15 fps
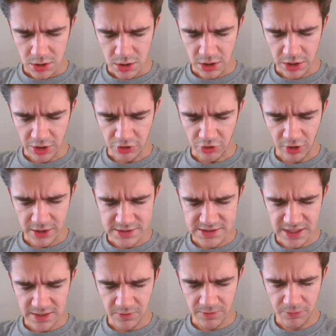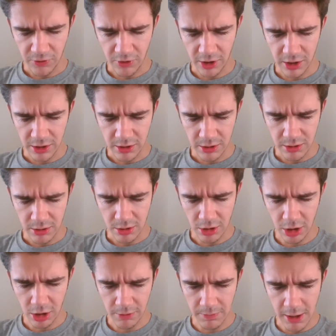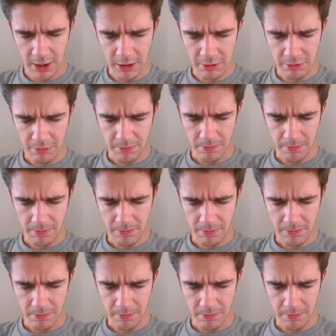In Christ's name we pray. Amen.